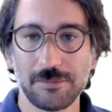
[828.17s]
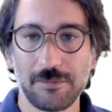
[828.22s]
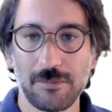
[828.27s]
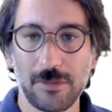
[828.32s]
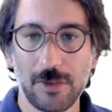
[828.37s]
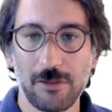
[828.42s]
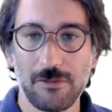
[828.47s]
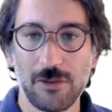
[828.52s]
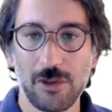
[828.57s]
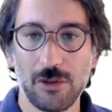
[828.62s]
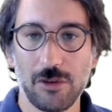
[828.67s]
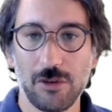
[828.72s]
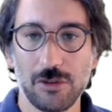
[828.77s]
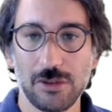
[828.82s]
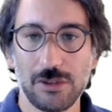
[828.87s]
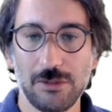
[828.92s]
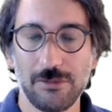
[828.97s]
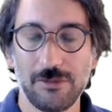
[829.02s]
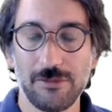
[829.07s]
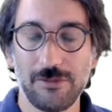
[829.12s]

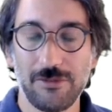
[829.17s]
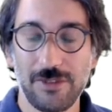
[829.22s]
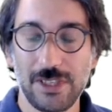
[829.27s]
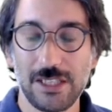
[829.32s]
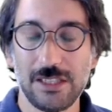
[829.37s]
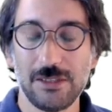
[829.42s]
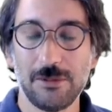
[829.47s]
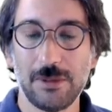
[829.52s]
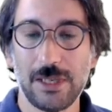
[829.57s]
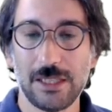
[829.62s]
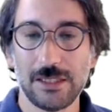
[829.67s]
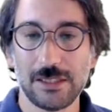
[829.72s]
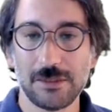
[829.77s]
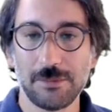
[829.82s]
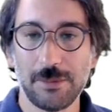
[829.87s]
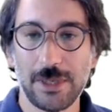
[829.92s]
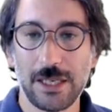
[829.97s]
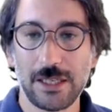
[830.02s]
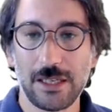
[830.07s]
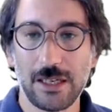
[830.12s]
V divided
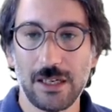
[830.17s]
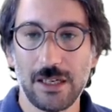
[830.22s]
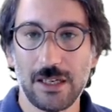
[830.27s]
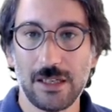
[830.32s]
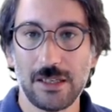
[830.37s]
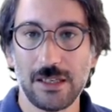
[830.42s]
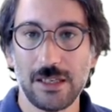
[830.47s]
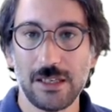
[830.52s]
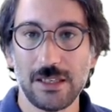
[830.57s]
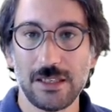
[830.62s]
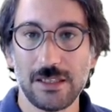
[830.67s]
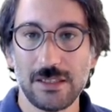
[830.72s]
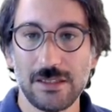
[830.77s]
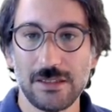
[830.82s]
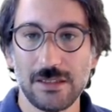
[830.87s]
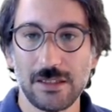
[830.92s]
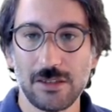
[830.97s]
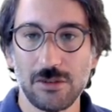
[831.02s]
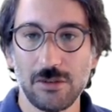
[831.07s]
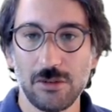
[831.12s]
by R is
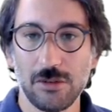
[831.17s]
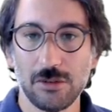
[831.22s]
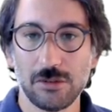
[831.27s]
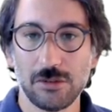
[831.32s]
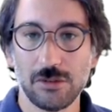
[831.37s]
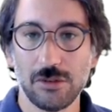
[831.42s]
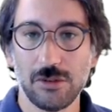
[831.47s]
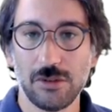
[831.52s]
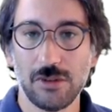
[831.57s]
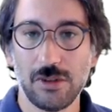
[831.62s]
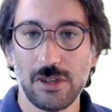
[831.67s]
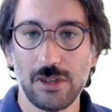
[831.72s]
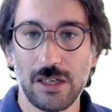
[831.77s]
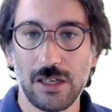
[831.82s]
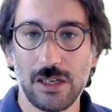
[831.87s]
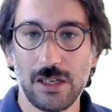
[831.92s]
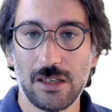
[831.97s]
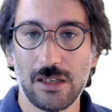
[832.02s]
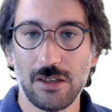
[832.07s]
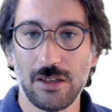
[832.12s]
equal to
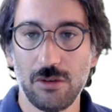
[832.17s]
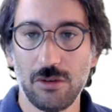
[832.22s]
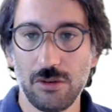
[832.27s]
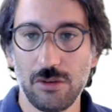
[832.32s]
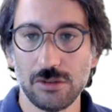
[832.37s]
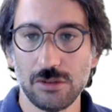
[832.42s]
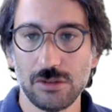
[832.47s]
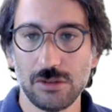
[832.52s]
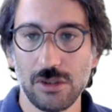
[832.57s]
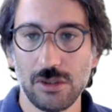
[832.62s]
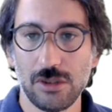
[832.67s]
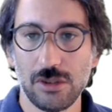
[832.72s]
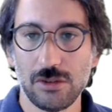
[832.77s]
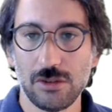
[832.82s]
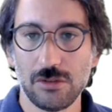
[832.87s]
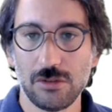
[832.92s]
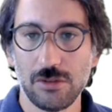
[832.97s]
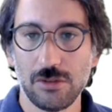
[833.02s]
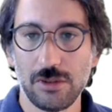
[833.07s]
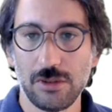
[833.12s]
R load.
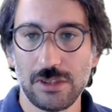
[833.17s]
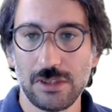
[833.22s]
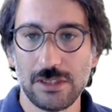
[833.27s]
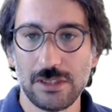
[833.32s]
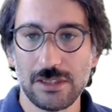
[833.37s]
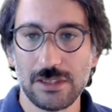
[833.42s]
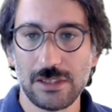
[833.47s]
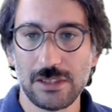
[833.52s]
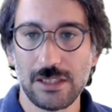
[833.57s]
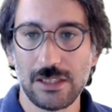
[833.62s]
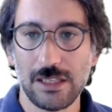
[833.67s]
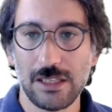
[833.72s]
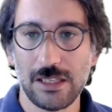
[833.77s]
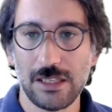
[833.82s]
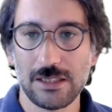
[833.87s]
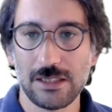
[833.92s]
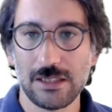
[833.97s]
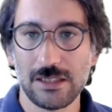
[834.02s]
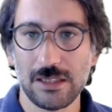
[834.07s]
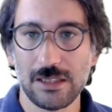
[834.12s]
So it is
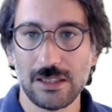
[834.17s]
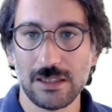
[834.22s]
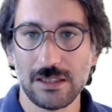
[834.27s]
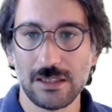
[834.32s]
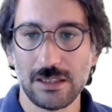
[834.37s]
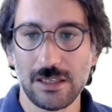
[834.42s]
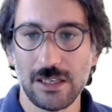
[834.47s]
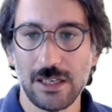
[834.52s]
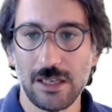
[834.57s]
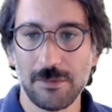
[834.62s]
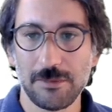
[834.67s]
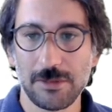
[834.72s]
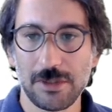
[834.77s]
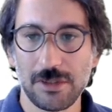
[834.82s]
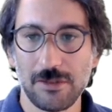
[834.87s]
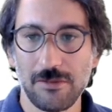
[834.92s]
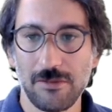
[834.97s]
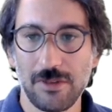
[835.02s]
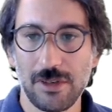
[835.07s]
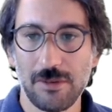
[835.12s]
TS times
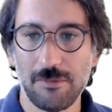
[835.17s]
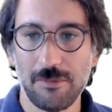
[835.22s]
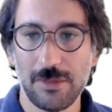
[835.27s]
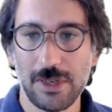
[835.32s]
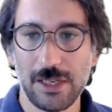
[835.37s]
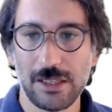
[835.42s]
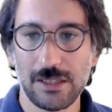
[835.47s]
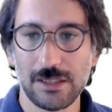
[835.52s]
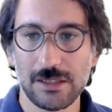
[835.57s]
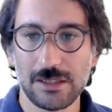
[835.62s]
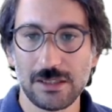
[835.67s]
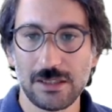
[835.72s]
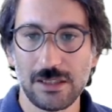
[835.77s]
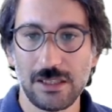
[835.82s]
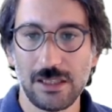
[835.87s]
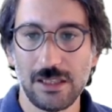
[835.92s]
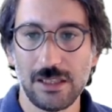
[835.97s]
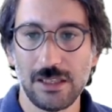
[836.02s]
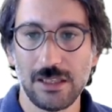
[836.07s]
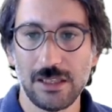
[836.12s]
1 minus
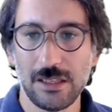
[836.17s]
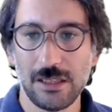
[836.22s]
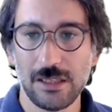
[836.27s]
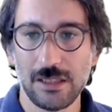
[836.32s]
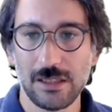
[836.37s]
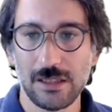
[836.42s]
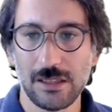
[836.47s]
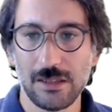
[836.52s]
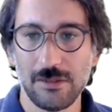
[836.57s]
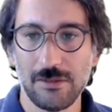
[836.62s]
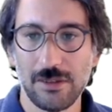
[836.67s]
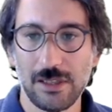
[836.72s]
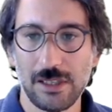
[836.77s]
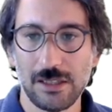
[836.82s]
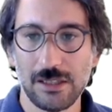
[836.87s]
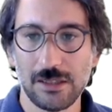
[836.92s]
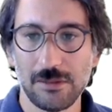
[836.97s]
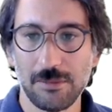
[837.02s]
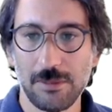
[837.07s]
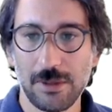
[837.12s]
D divided
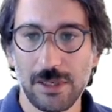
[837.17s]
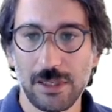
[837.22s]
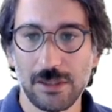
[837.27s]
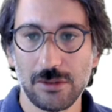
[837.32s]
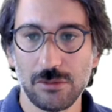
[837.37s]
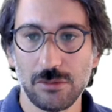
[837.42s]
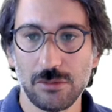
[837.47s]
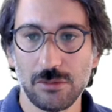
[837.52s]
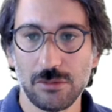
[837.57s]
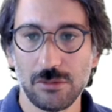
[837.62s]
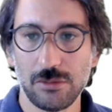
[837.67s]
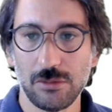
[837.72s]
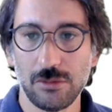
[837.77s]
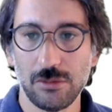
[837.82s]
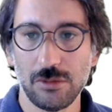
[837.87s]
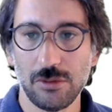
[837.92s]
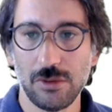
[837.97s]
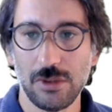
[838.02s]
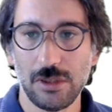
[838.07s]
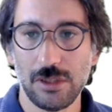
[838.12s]
by 2
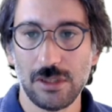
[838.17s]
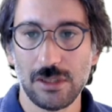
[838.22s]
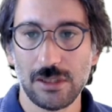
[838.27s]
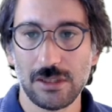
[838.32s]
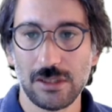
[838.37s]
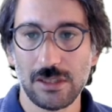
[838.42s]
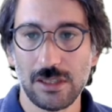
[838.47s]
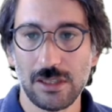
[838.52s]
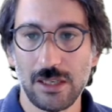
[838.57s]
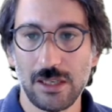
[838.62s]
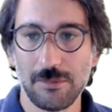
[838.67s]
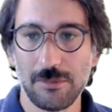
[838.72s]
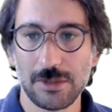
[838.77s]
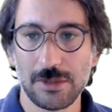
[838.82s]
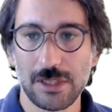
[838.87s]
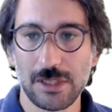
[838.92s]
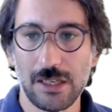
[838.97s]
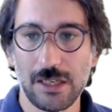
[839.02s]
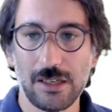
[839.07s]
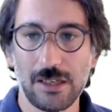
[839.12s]
times
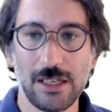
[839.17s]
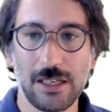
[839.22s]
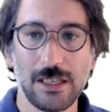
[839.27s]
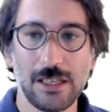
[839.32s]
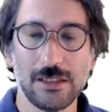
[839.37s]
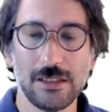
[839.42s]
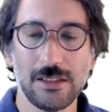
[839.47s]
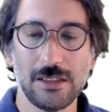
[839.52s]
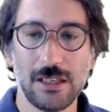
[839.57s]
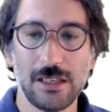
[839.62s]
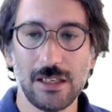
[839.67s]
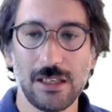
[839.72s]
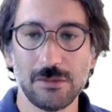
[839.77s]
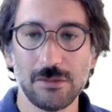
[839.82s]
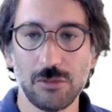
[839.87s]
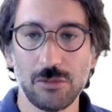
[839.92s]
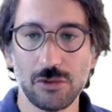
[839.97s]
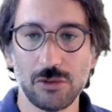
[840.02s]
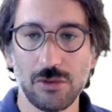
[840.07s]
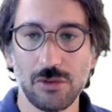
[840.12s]
RL, the
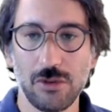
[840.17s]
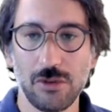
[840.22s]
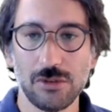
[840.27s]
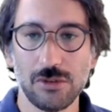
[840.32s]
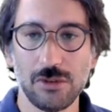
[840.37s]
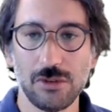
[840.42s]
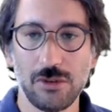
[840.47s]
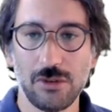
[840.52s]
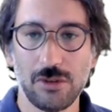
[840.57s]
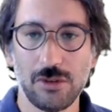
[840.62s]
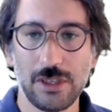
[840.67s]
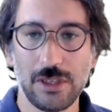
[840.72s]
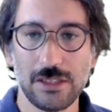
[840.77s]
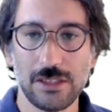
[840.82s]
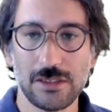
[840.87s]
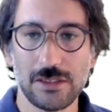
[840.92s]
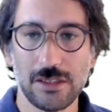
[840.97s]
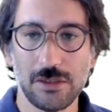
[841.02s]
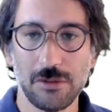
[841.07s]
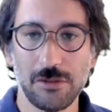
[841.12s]
output load, or
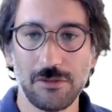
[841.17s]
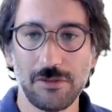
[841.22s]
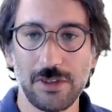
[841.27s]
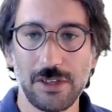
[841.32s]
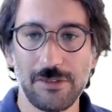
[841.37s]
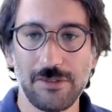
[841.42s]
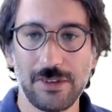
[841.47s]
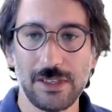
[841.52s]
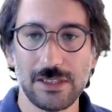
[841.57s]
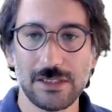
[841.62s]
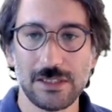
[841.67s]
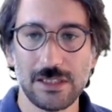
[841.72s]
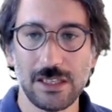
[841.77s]
instead of Fs,